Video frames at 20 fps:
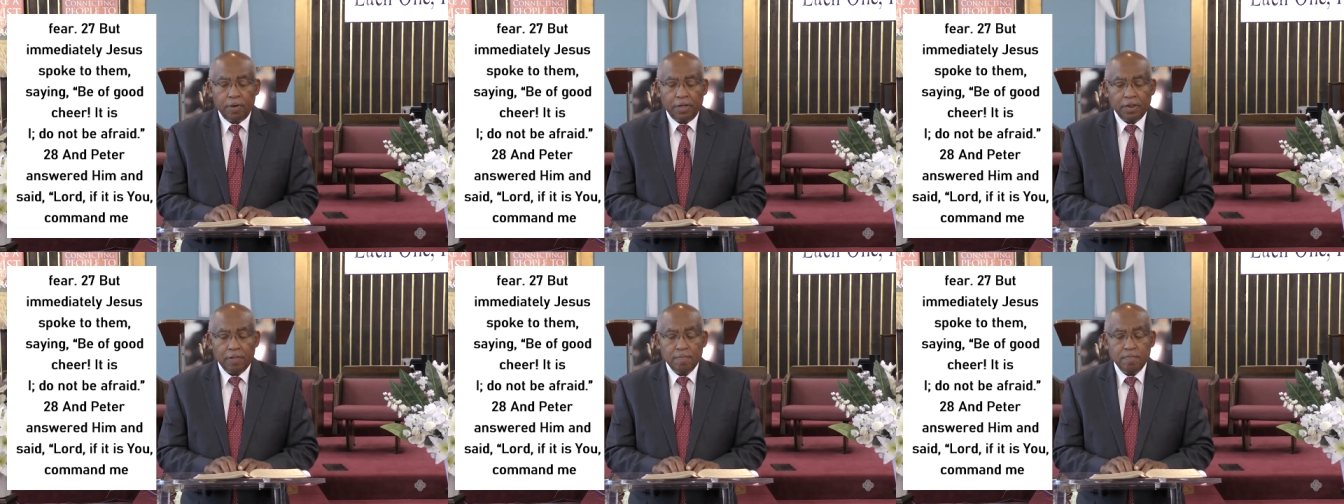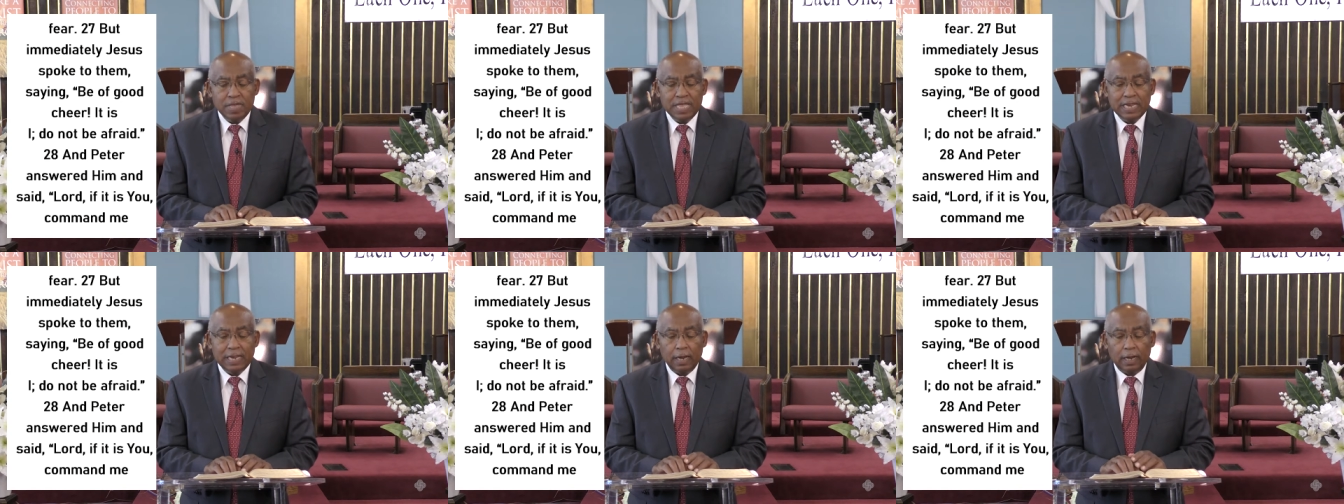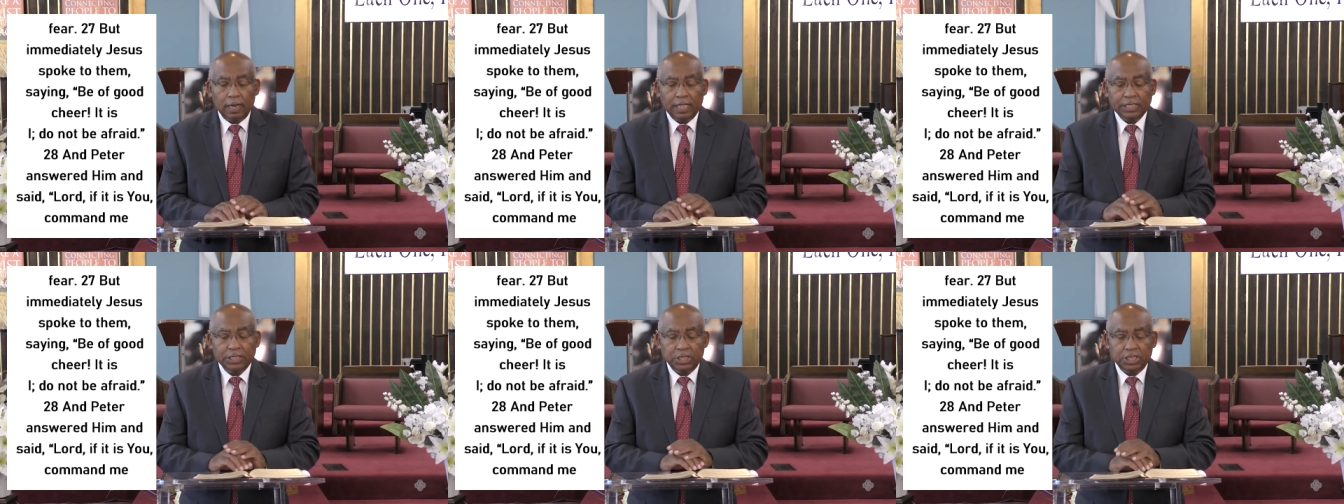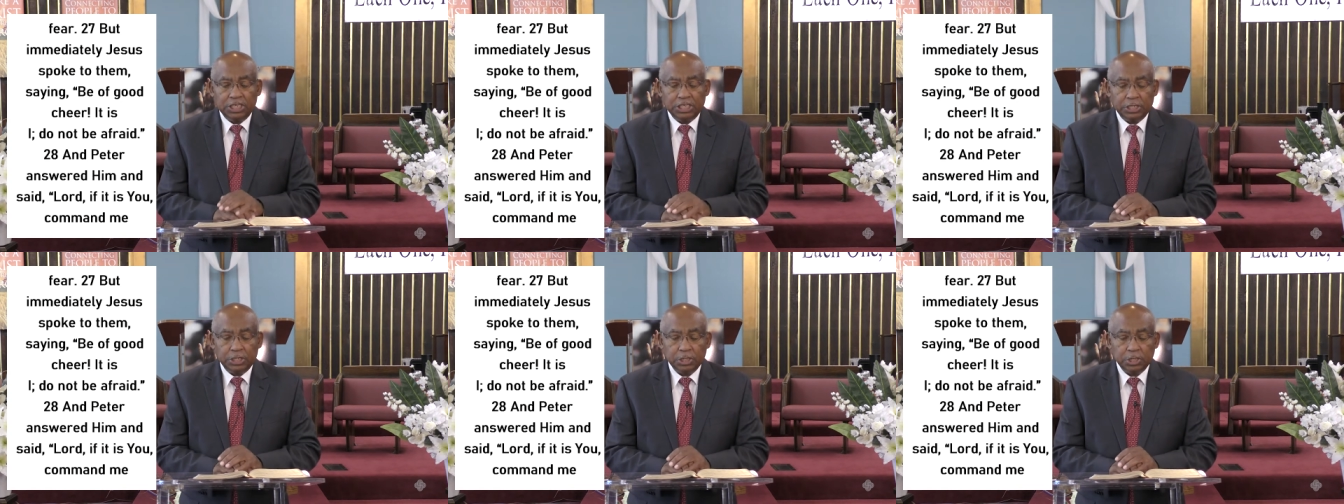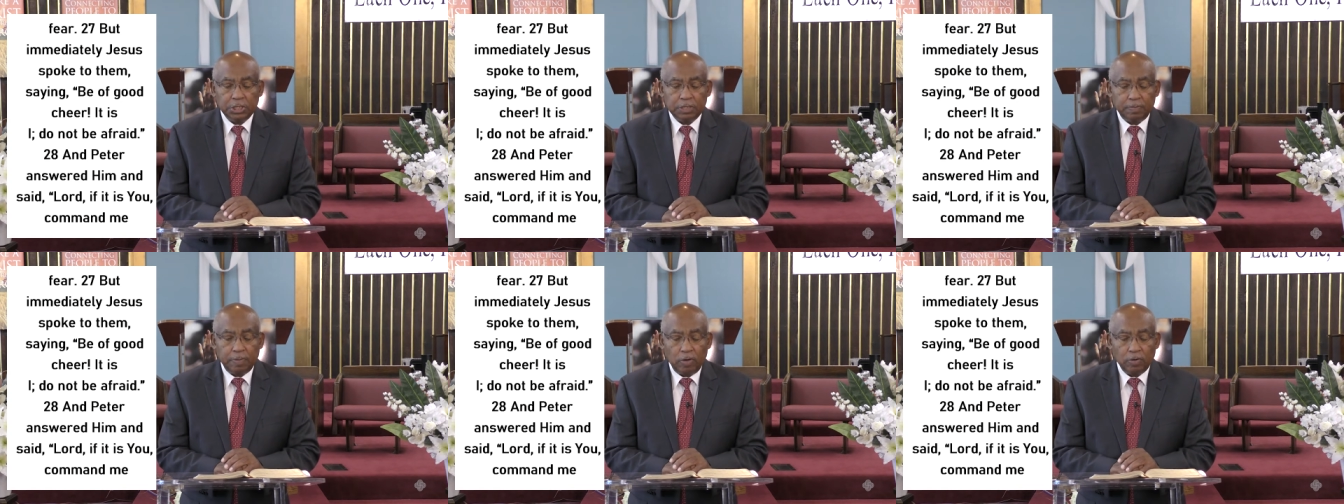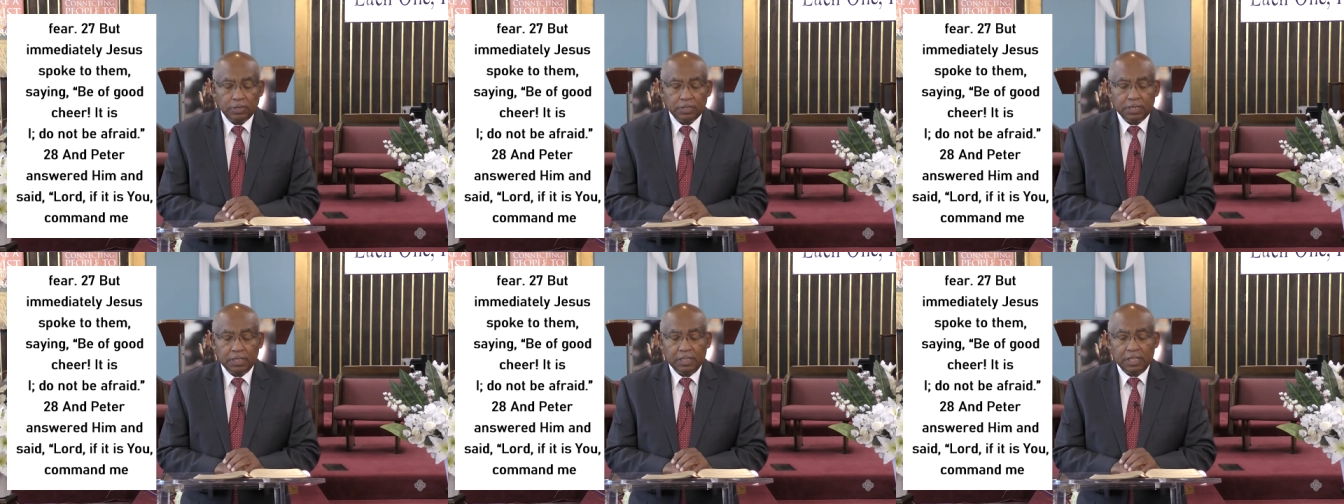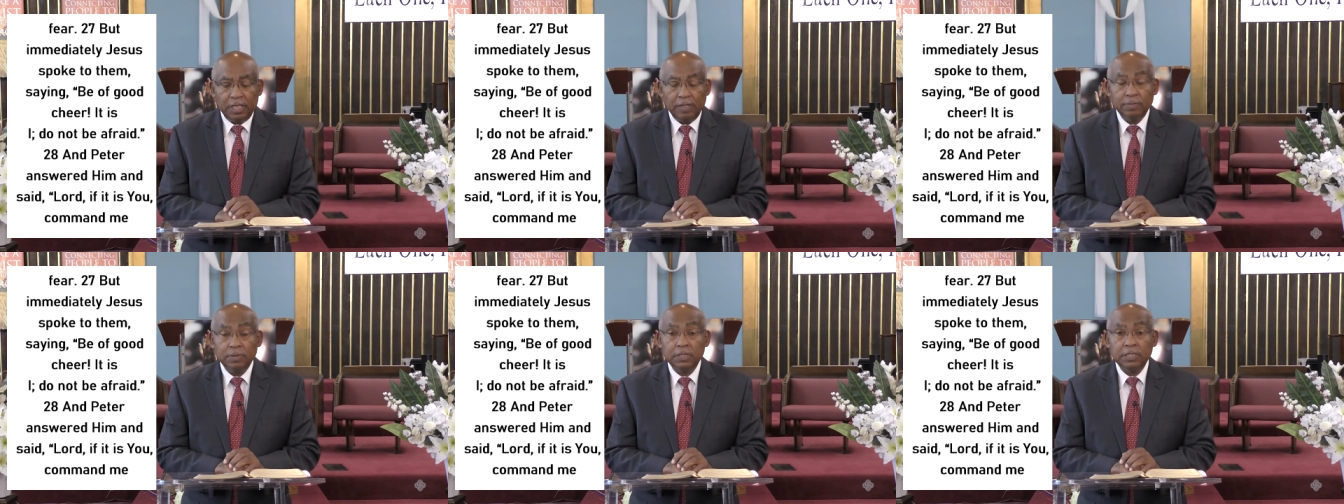But immediately Jesus spoke
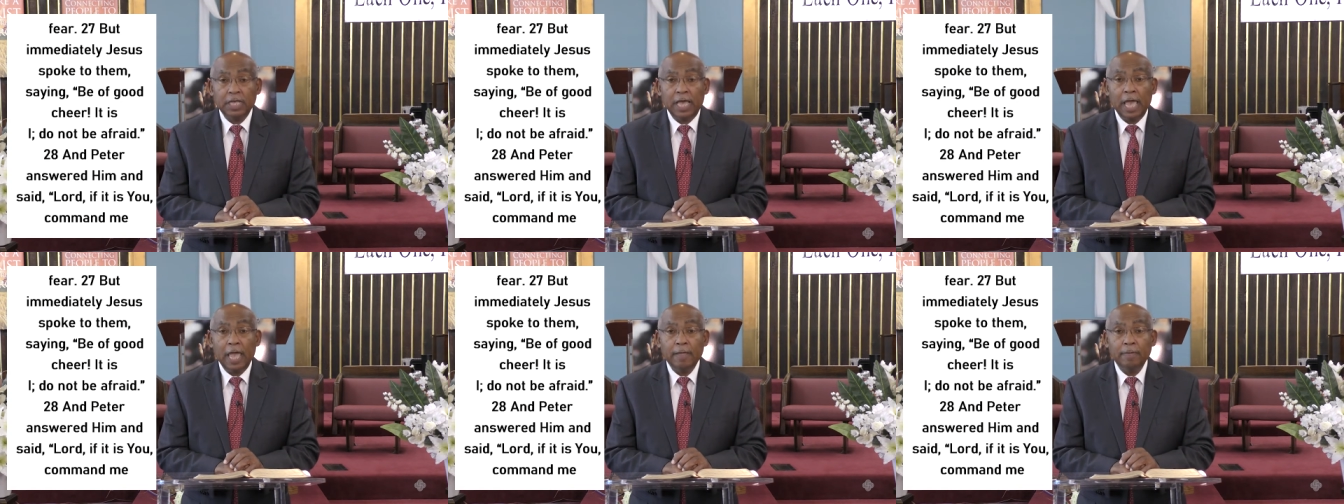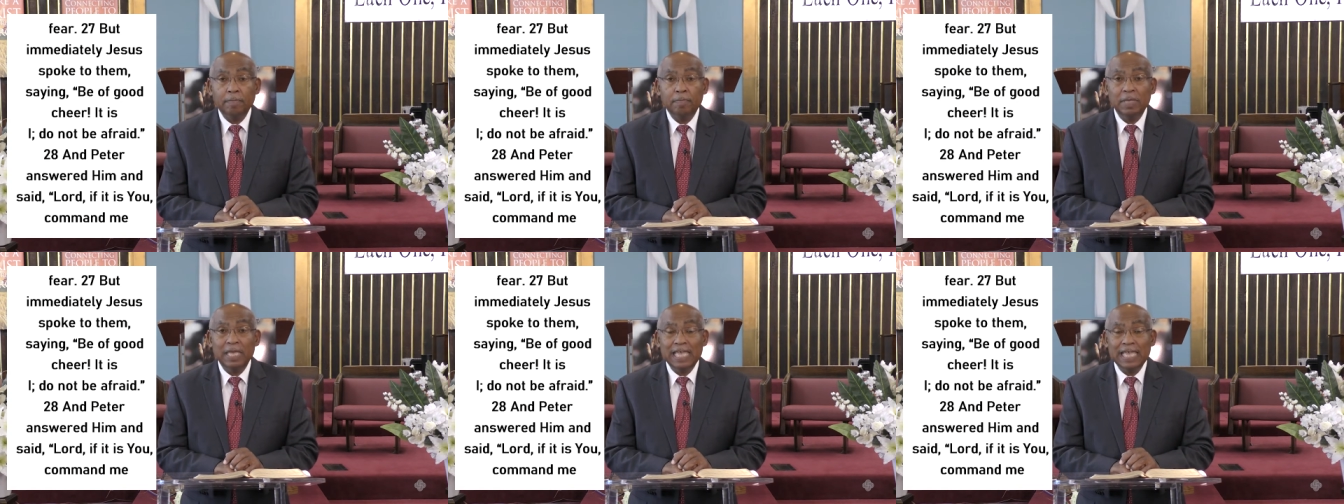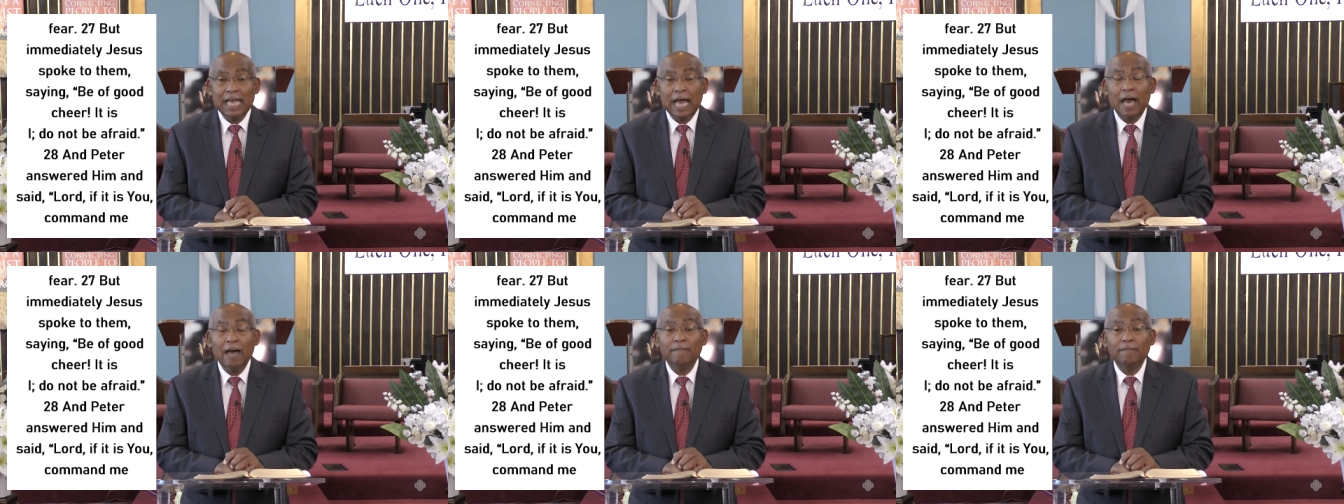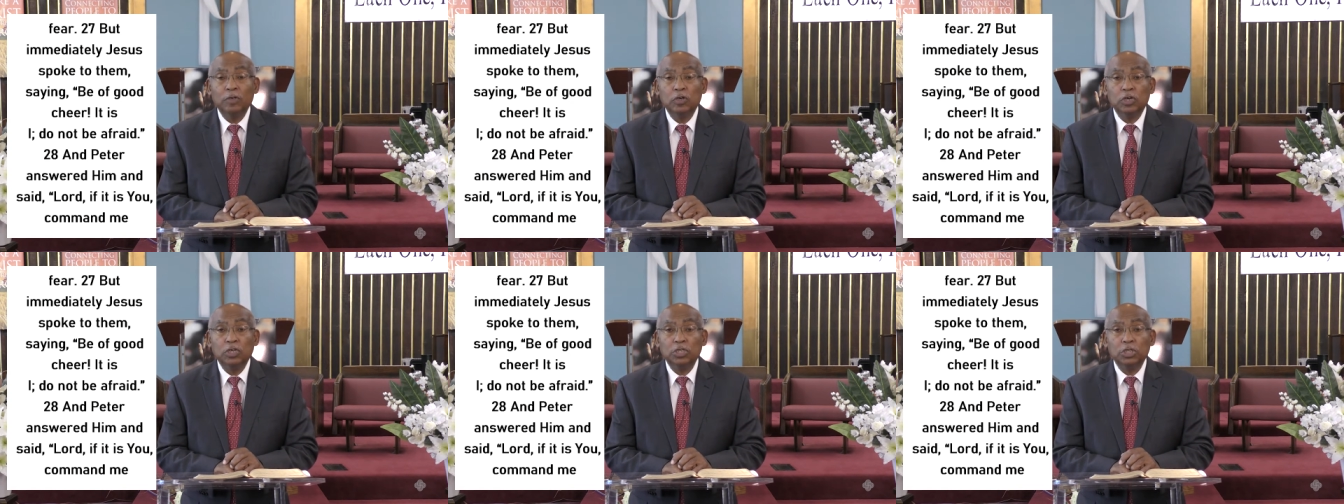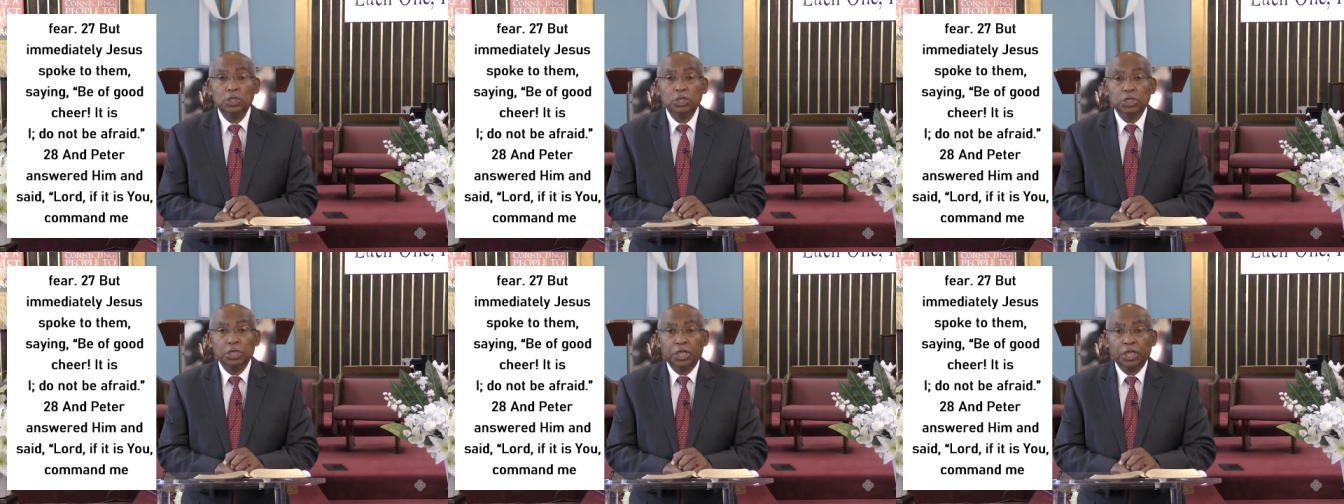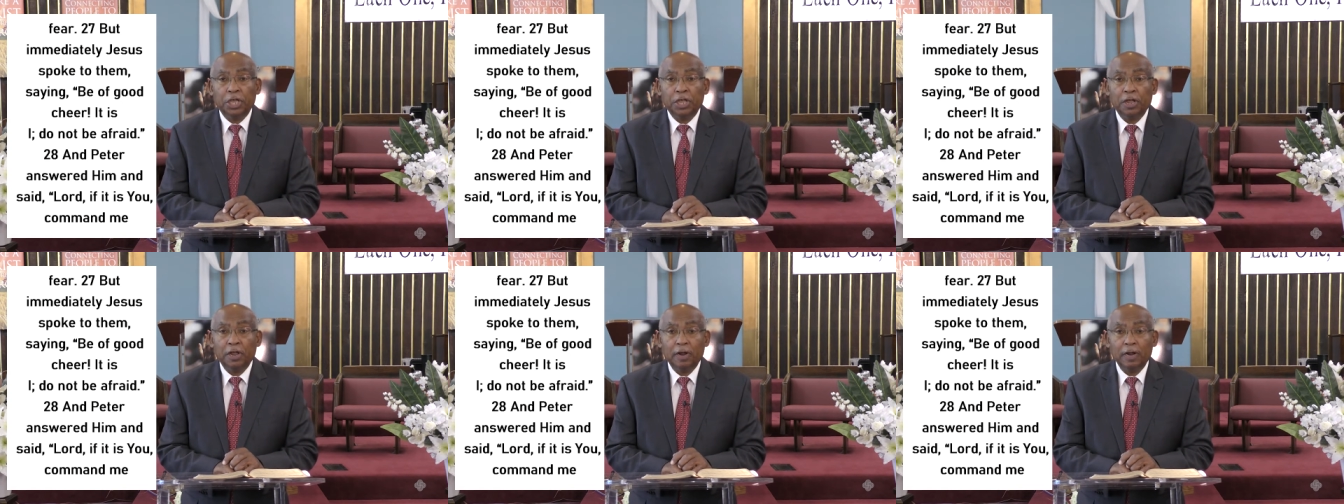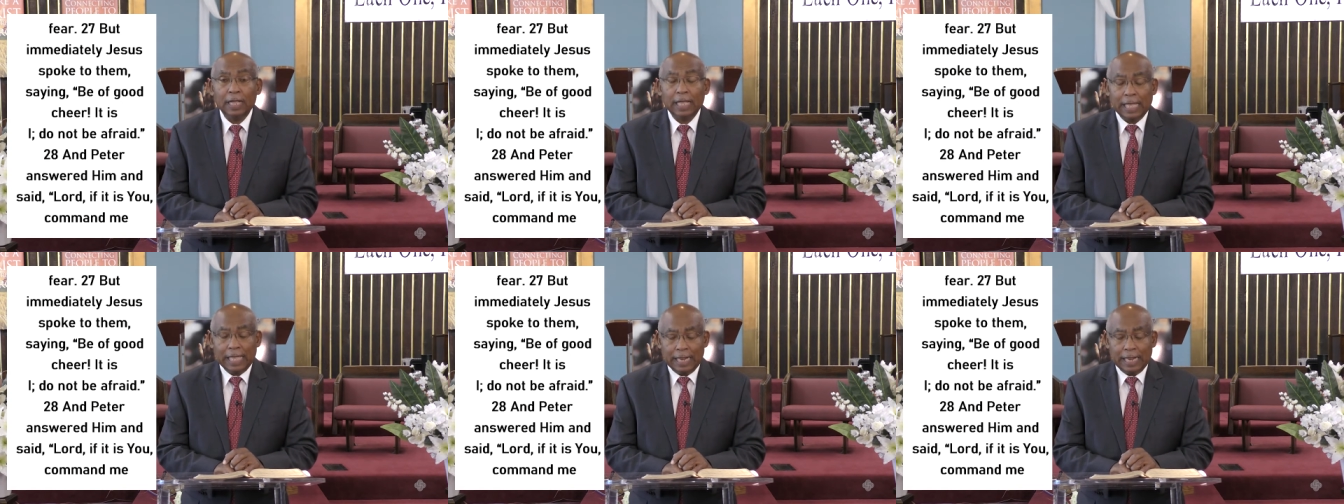to them, saying, Be of good cheer,